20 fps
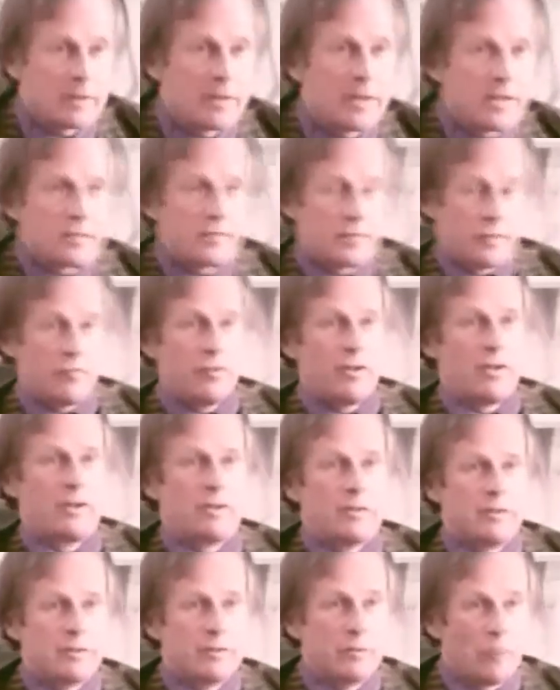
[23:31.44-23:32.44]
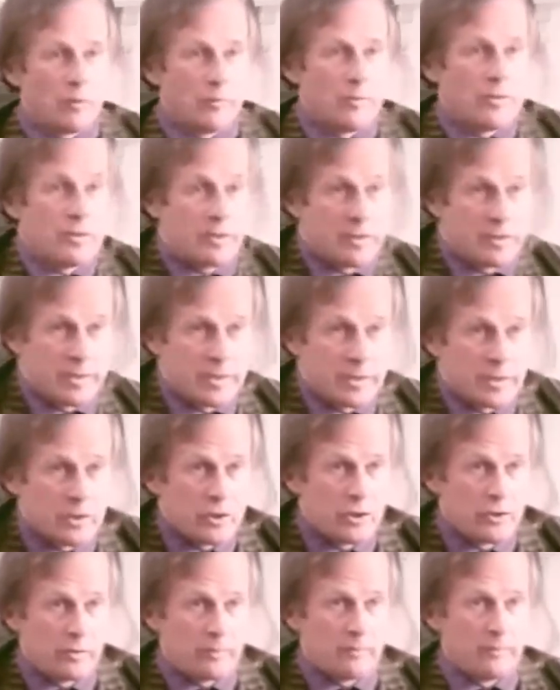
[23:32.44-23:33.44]
Yes, there's really an enormous
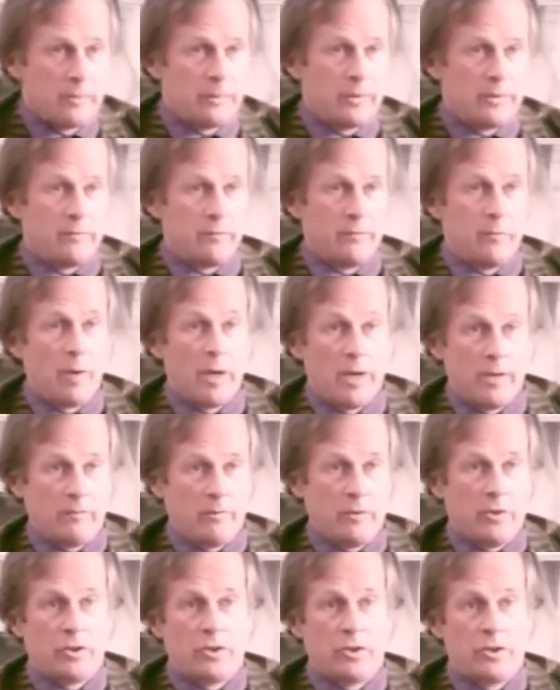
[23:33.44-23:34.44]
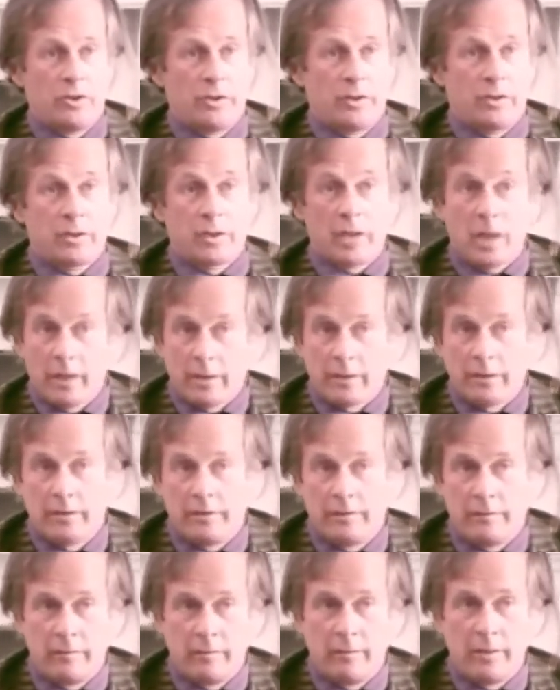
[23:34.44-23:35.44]
distinction between the way in which
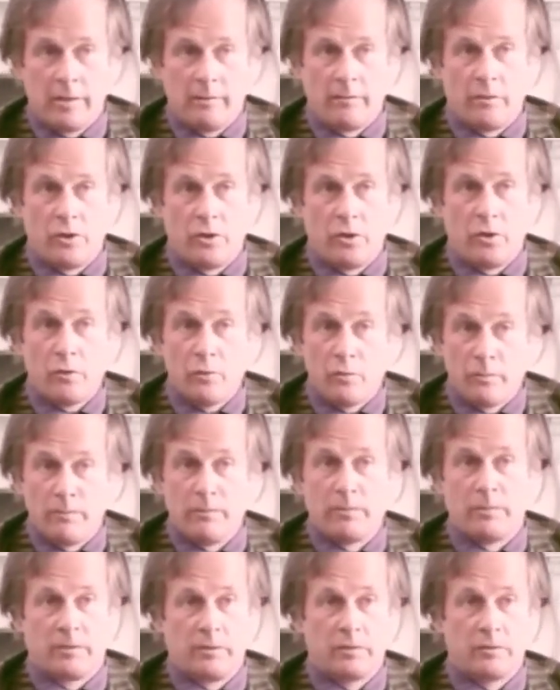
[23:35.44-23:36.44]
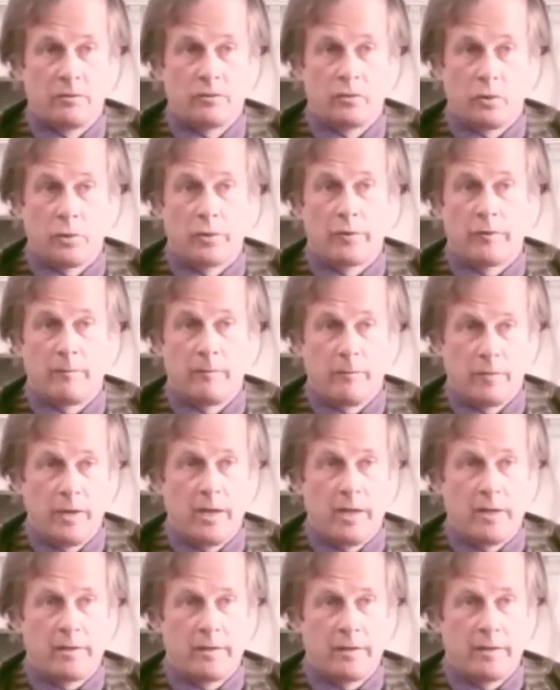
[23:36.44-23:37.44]
Kant and the way in which Hume thought of
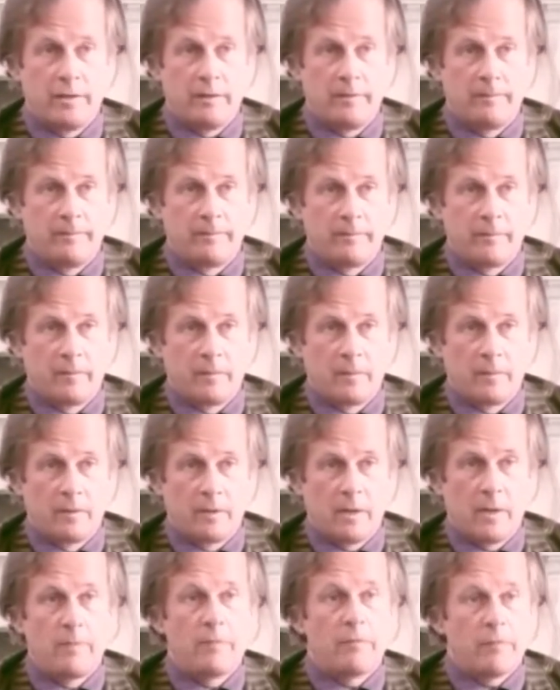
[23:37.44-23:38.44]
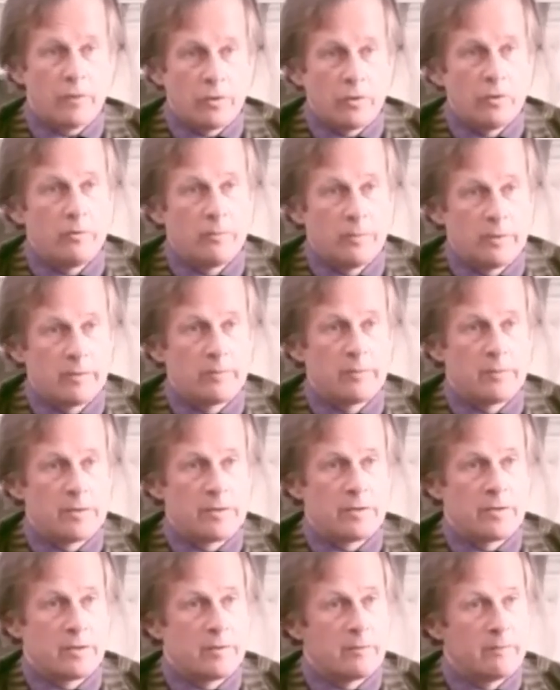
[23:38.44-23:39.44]
morality. I mean, for Hume it
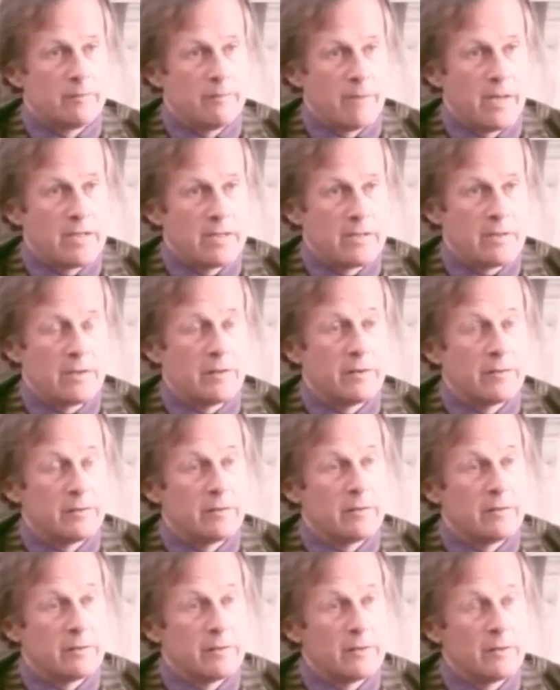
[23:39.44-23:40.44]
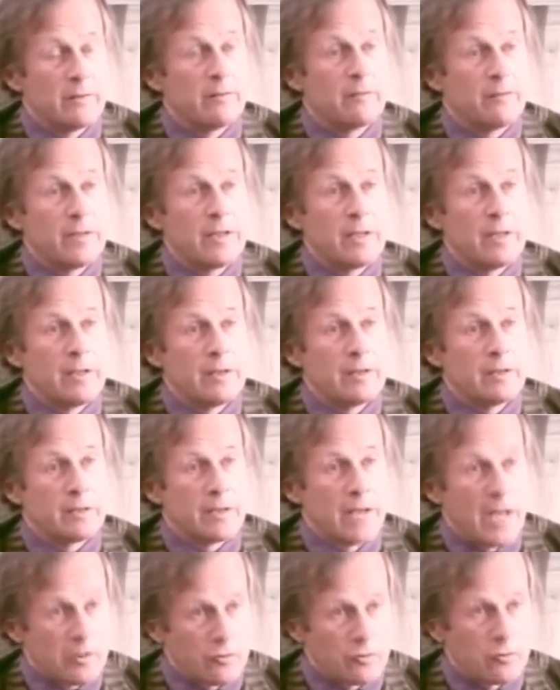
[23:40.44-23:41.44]
was based on feeling and
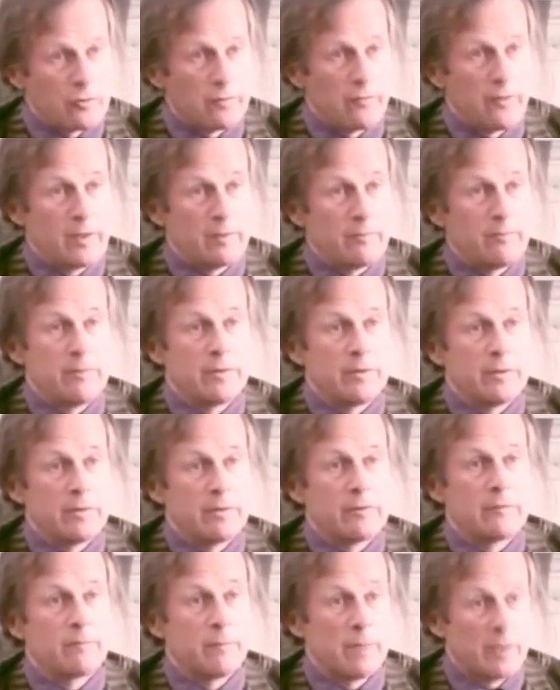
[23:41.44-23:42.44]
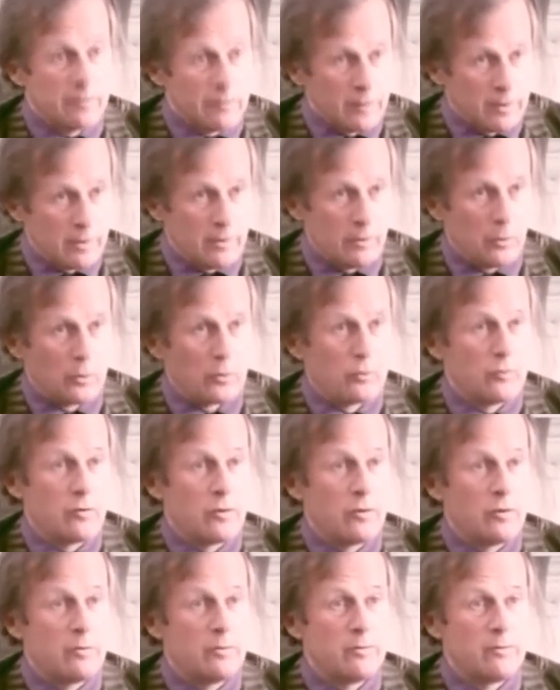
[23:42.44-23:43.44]
a natural development of perfectly
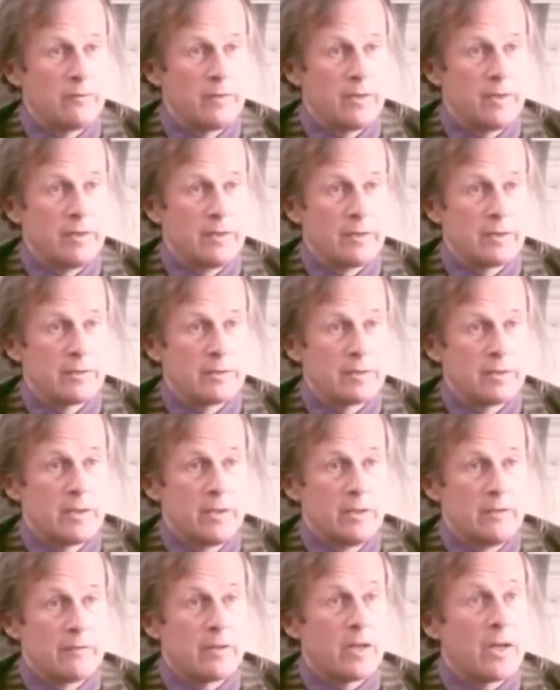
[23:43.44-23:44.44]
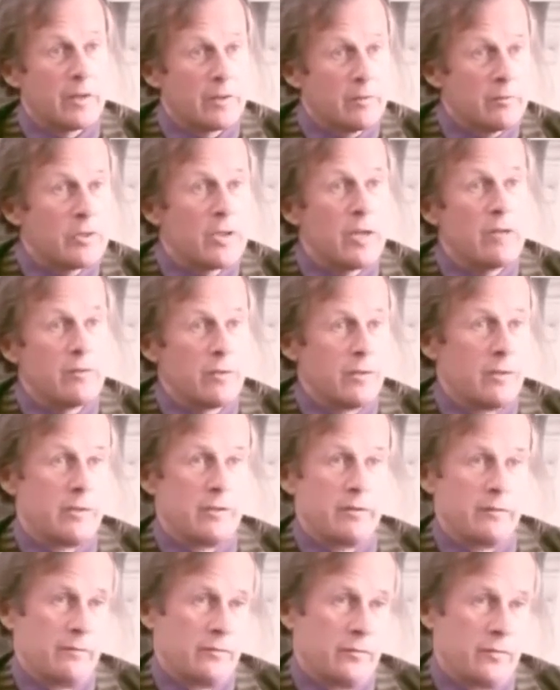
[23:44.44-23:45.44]
ordinary human feelings. For Kant it was totally
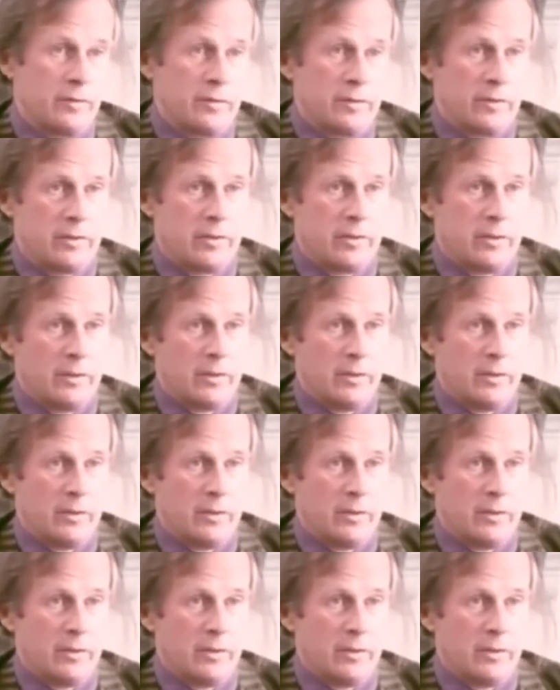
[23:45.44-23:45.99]
different.